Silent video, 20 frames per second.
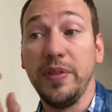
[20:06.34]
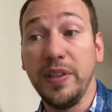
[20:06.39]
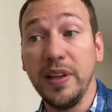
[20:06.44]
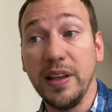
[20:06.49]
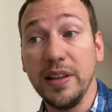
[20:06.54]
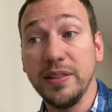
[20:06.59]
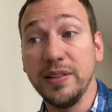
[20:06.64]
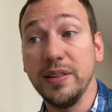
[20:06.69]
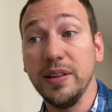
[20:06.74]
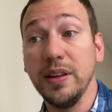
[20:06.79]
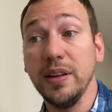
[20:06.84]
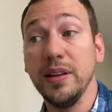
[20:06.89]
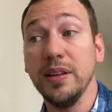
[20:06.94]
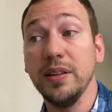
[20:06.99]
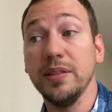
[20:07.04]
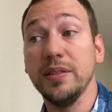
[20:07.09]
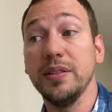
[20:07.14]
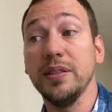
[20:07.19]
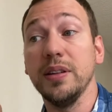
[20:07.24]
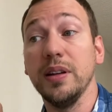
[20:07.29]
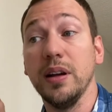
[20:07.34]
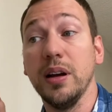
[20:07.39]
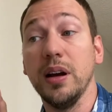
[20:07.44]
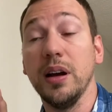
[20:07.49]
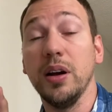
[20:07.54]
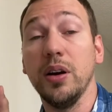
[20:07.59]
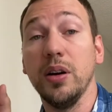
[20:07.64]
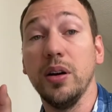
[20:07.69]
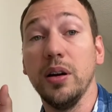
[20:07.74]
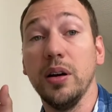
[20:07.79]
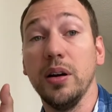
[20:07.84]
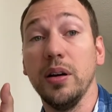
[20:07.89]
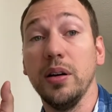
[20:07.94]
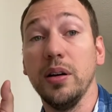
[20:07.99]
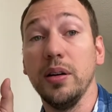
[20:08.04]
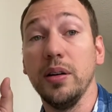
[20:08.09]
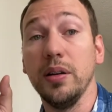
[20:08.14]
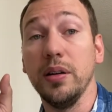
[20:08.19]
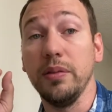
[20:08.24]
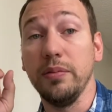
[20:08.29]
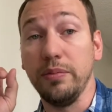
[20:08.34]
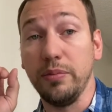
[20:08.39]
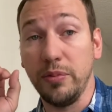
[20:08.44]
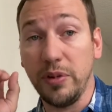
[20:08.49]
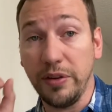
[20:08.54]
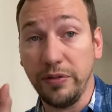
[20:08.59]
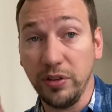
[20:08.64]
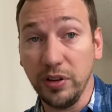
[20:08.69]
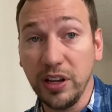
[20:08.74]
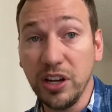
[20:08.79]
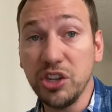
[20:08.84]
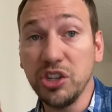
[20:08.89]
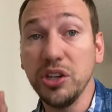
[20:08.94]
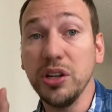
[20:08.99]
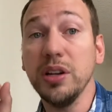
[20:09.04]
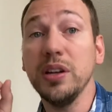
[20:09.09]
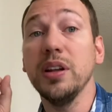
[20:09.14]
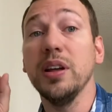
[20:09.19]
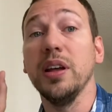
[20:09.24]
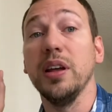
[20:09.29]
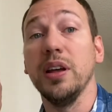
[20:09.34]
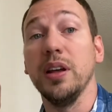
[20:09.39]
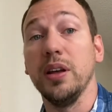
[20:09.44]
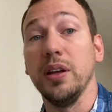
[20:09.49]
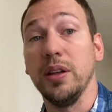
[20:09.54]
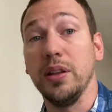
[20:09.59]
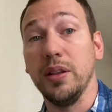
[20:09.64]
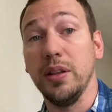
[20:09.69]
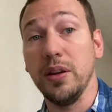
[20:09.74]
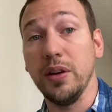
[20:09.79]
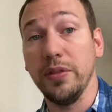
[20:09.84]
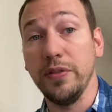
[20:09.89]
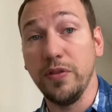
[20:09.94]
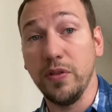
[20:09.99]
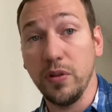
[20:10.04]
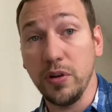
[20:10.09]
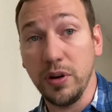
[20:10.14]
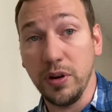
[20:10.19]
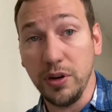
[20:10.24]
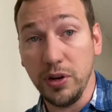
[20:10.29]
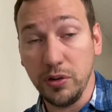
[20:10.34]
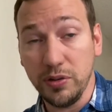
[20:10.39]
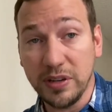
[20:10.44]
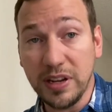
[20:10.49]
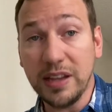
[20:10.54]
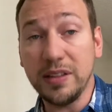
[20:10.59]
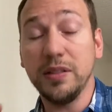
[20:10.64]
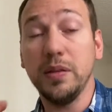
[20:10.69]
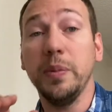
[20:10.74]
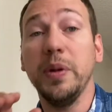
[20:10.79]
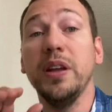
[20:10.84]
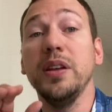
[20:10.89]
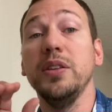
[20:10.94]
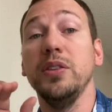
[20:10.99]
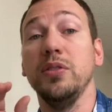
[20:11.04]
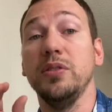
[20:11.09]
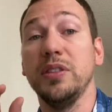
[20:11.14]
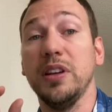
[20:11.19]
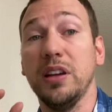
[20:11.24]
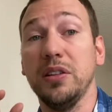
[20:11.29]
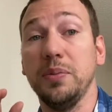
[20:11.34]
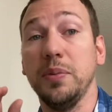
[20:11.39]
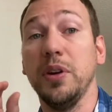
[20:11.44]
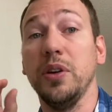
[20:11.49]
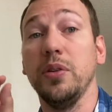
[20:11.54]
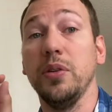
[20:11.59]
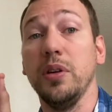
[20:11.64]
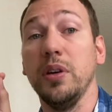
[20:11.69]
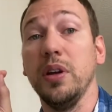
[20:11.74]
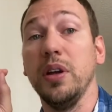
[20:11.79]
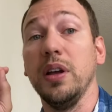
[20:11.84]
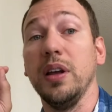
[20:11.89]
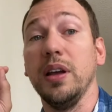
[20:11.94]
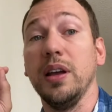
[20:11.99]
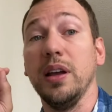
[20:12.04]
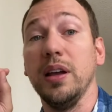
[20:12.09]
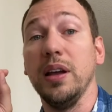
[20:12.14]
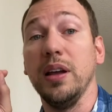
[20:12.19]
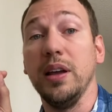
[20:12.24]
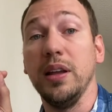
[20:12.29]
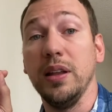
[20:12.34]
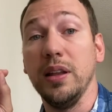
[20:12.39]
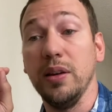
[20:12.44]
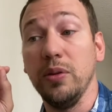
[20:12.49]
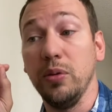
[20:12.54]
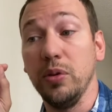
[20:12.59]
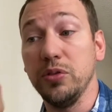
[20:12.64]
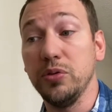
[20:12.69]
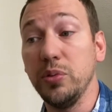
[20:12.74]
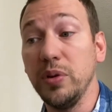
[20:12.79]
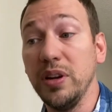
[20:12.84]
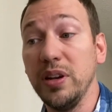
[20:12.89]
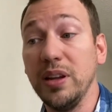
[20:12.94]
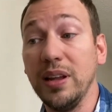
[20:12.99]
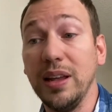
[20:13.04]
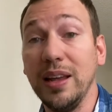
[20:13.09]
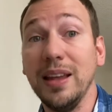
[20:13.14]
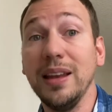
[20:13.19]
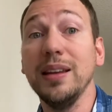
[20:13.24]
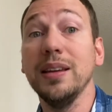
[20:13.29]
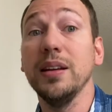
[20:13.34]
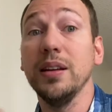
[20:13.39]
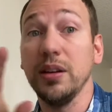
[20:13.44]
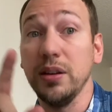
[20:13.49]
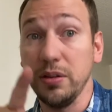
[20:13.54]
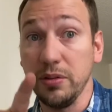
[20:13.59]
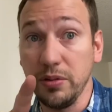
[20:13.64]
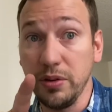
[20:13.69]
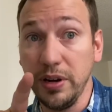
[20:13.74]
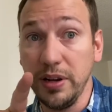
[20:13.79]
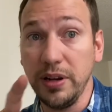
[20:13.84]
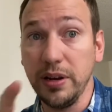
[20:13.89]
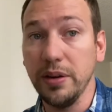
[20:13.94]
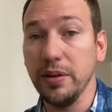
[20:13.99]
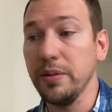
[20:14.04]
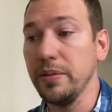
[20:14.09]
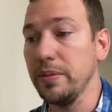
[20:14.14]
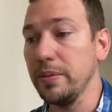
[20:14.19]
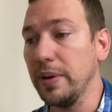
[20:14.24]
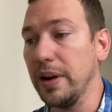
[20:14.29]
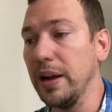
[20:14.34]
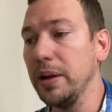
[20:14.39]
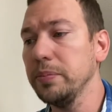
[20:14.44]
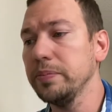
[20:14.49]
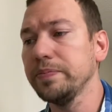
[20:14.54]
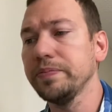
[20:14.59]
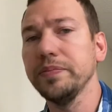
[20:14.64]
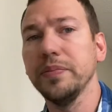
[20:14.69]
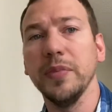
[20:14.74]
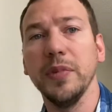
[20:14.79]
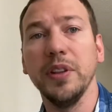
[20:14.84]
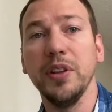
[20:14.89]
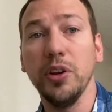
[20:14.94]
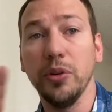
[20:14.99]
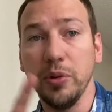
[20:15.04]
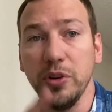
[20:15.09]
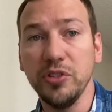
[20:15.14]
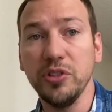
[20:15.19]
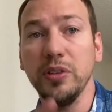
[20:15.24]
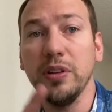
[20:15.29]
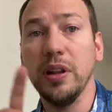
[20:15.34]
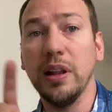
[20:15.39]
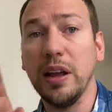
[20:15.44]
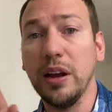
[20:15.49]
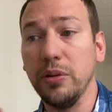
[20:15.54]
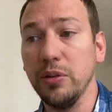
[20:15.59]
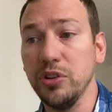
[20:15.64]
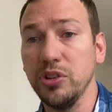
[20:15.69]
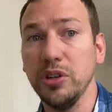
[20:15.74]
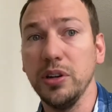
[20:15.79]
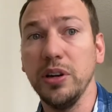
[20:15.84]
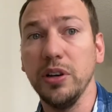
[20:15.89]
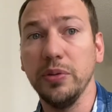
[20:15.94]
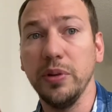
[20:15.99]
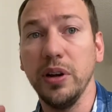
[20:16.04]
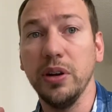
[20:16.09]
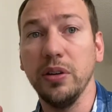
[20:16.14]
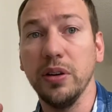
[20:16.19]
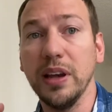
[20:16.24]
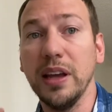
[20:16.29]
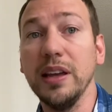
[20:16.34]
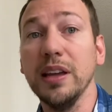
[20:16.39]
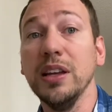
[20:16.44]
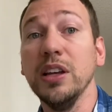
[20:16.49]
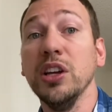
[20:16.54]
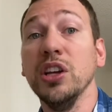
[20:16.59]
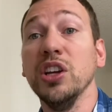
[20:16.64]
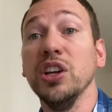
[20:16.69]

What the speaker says: This is Revelation, therefore New Testament, it was written in Greek, right? The original language in Greek, okay?